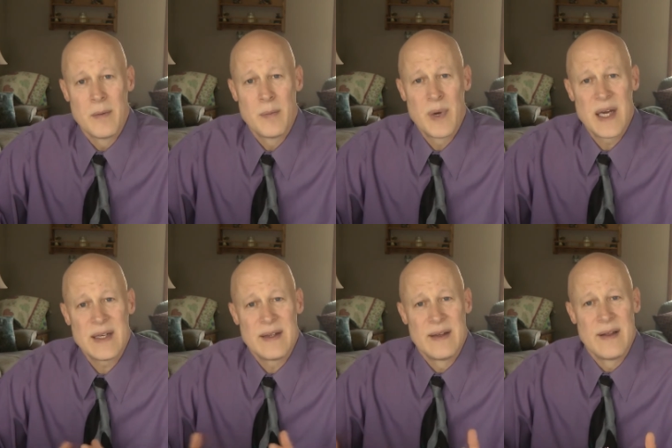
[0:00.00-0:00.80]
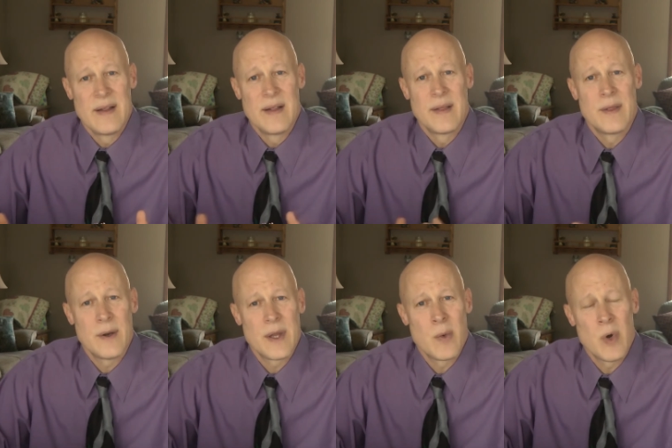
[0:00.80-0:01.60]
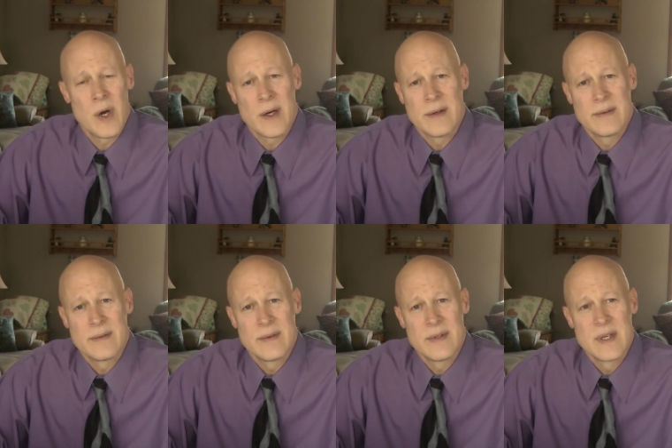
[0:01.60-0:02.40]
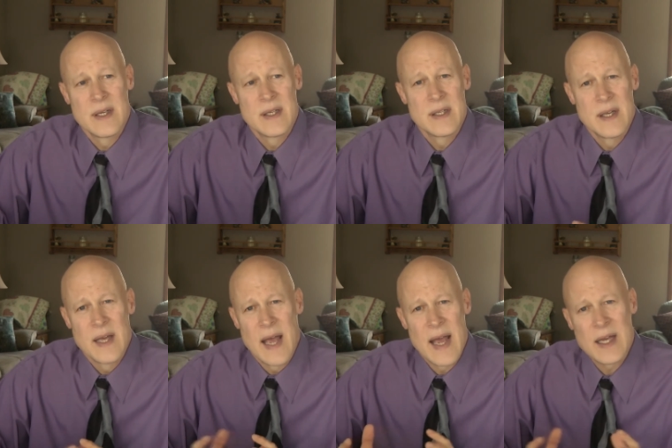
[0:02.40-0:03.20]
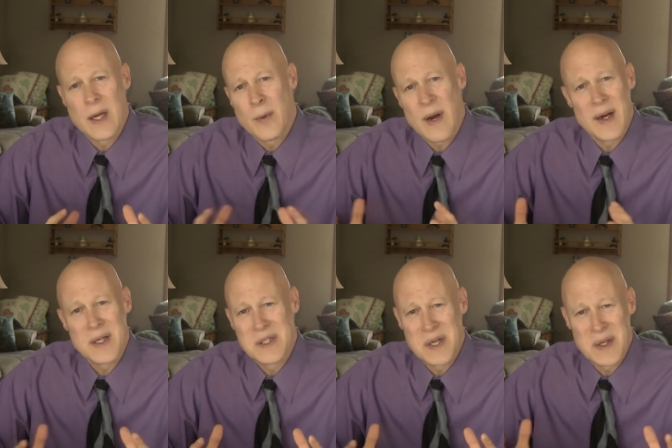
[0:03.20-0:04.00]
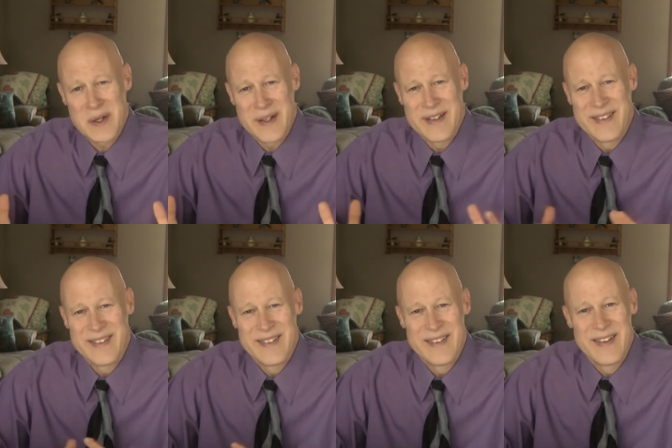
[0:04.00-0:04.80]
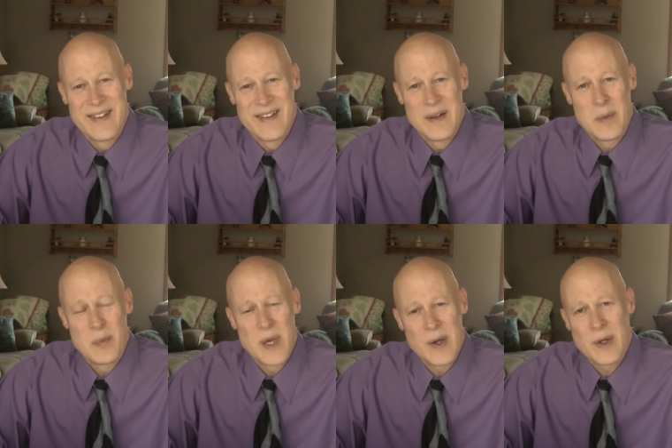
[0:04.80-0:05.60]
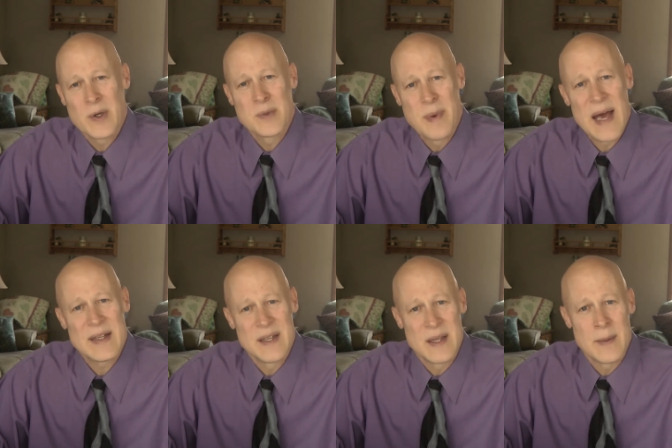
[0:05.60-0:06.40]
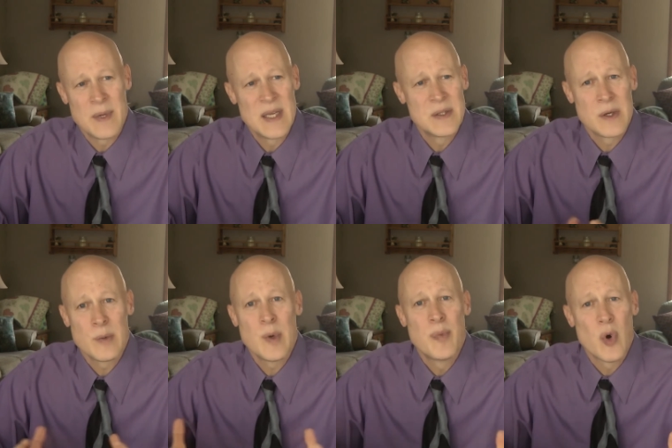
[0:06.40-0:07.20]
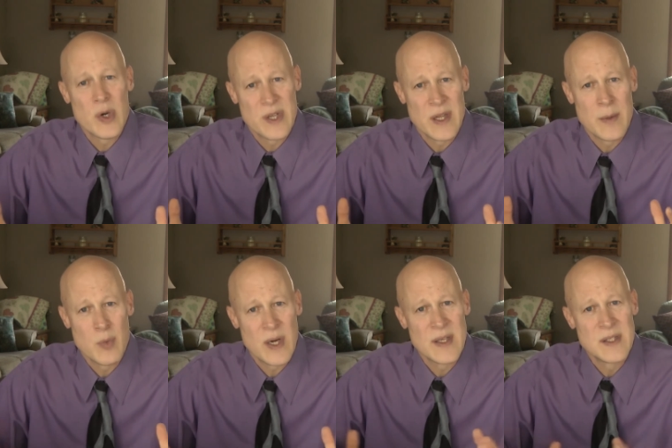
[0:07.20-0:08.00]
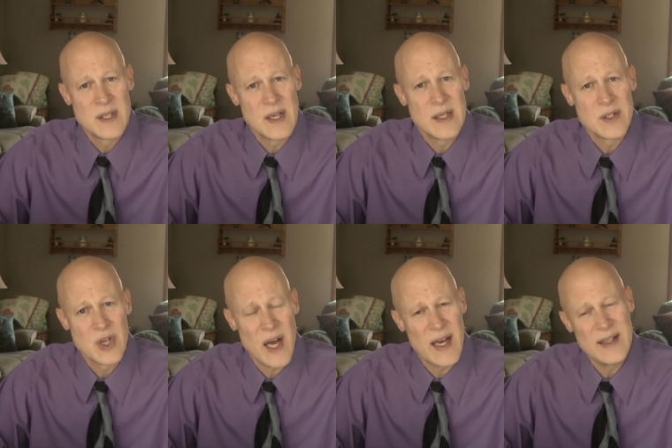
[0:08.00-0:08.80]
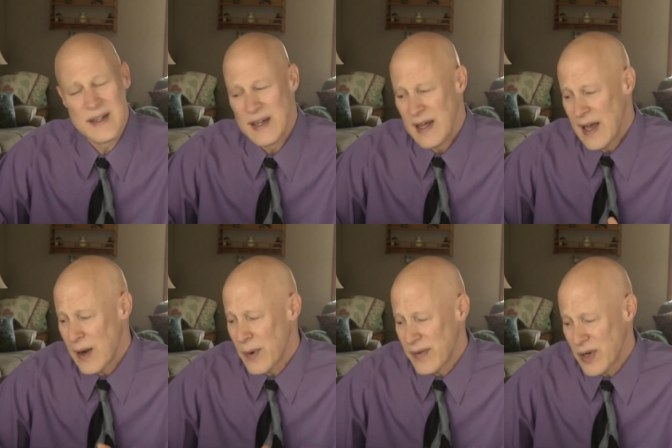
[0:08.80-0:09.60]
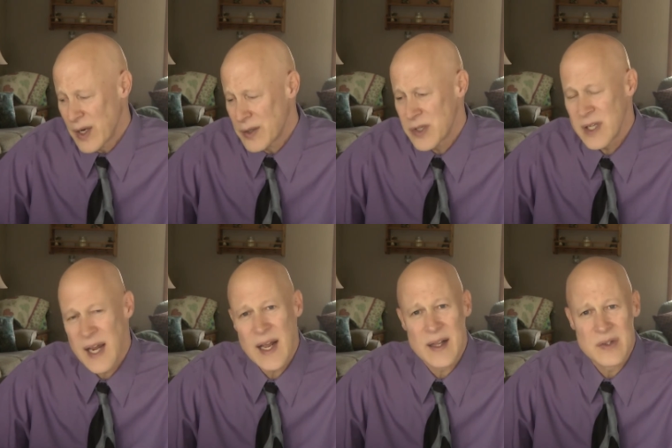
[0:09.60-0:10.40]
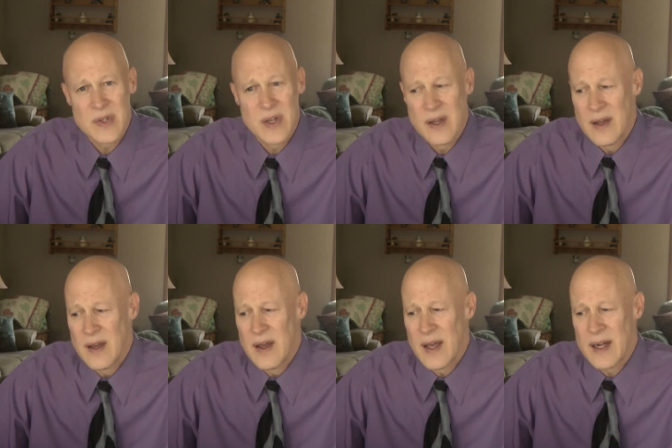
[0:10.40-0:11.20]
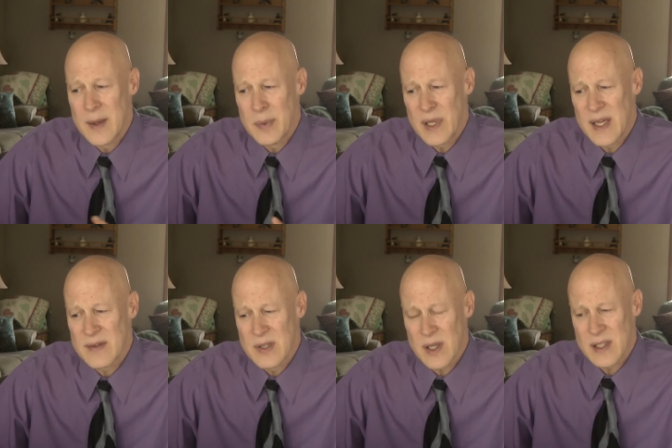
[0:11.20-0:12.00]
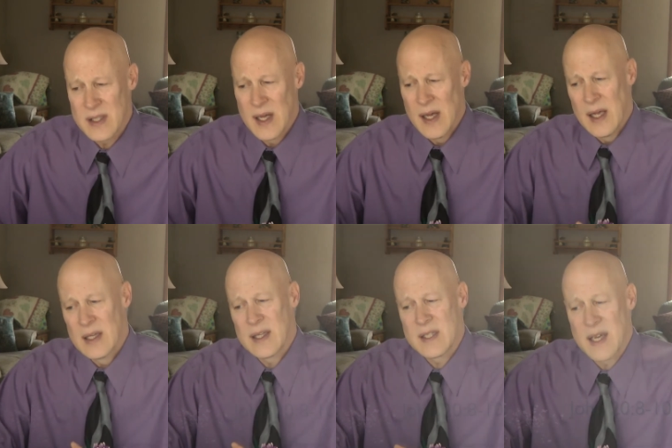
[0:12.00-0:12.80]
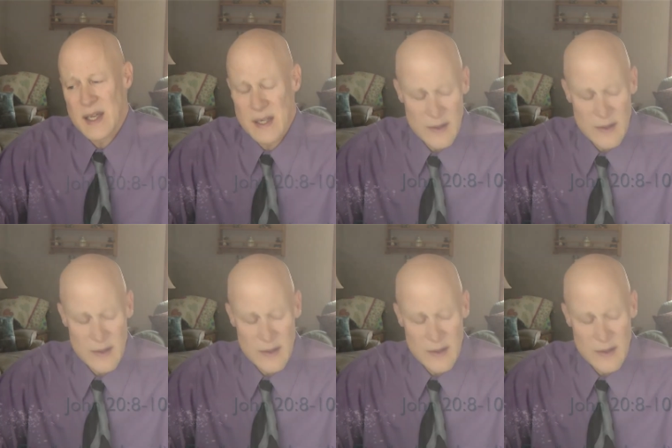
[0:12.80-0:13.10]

But there they were, hanging around each other. Peter goes back to them and he's going to report to them what he's seen. John, however, understands and he believes. So let's let's get into